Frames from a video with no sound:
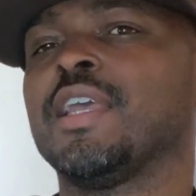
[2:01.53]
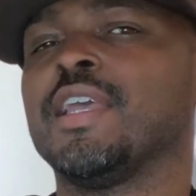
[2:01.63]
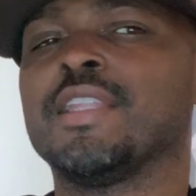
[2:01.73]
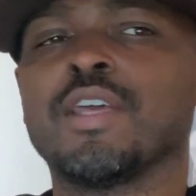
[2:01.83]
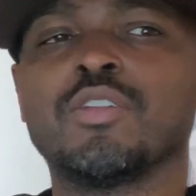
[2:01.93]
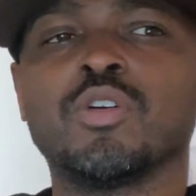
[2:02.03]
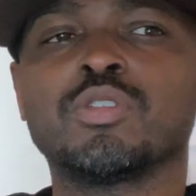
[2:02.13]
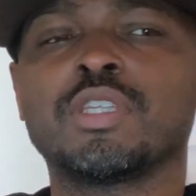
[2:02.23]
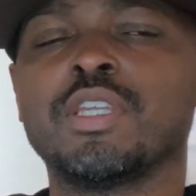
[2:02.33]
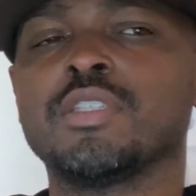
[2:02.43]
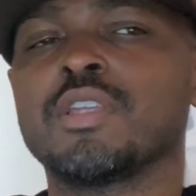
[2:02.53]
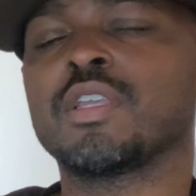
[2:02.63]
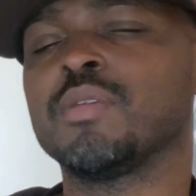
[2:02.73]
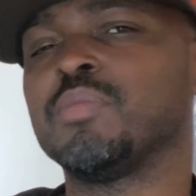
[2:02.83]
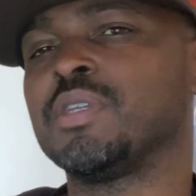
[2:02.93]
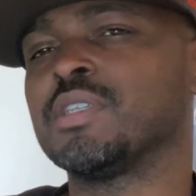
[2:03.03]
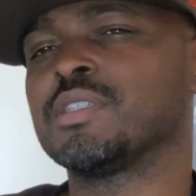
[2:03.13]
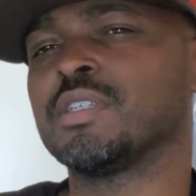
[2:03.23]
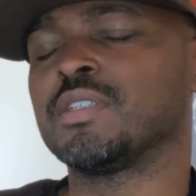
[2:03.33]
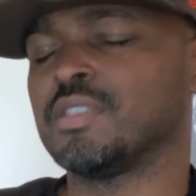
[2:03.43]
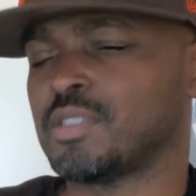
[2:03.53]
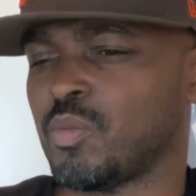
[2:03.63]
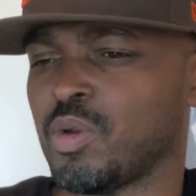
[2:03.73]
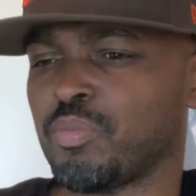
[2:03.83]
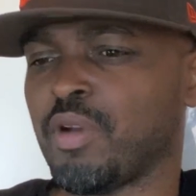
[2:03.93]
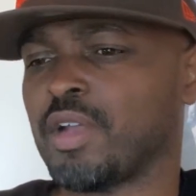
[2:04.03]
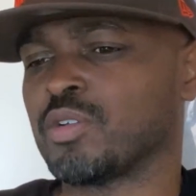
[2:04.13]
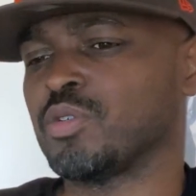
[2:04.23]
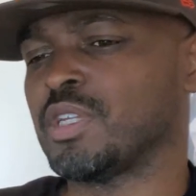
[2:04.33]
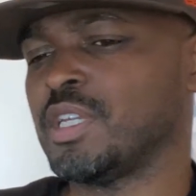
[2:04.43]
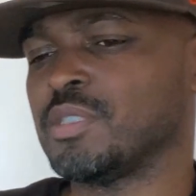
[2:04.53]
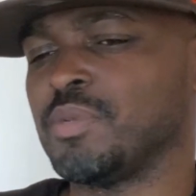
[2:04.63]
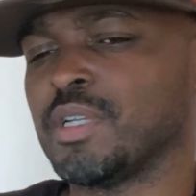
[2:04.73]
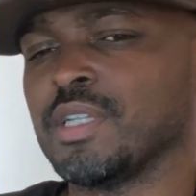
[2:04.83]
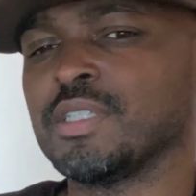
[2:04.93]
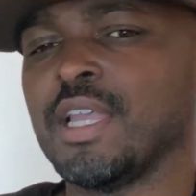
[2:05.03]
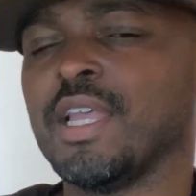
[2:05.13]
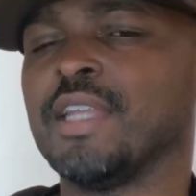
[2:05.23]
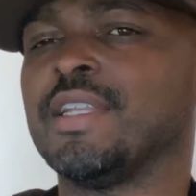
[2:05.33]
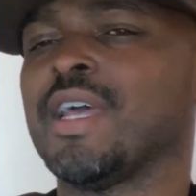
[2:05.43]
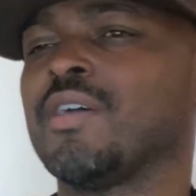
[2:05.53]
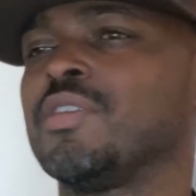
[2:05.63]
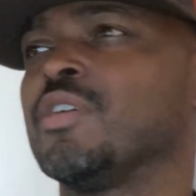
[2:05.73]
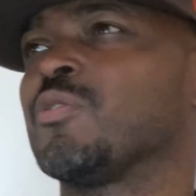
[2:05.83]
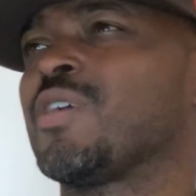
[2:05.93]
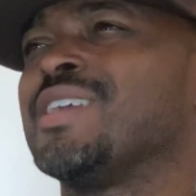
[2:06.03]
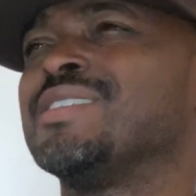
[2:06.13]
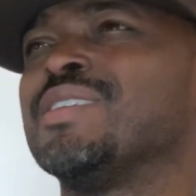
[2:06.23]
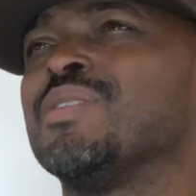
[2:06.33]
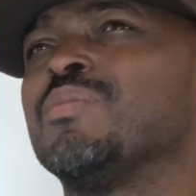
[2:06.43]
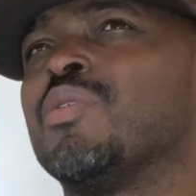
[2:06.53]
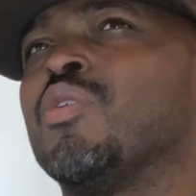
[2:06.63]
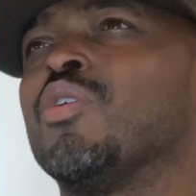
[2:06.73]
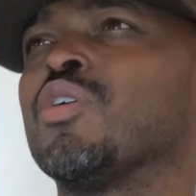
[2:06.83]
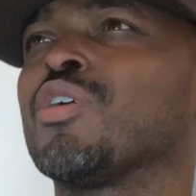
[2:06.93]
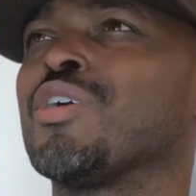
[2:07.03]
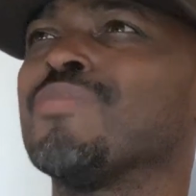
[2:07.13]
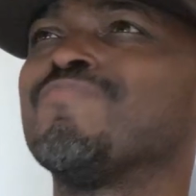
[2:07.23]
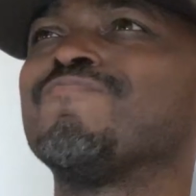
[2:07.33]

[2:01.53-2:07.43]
and now those kids can be considered somewhat prodigal kids because now they're raised in a more